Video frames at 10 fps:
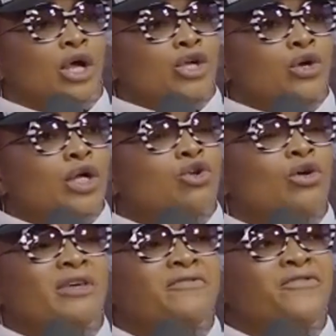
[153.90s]
You are
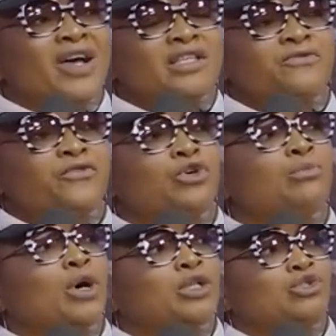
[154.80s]
not, the first few
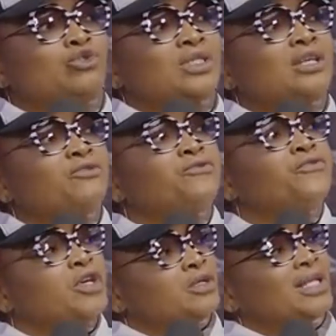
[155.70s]
months, you still
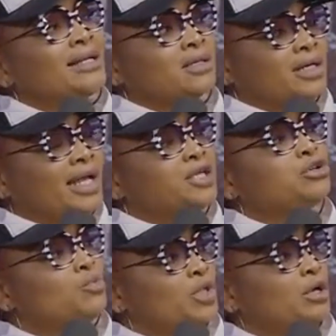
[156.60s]
feel that
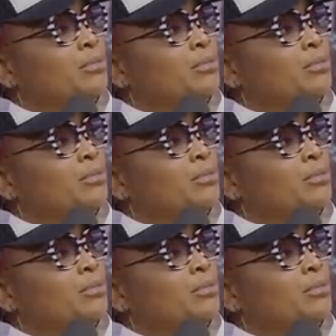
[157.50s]
connection with your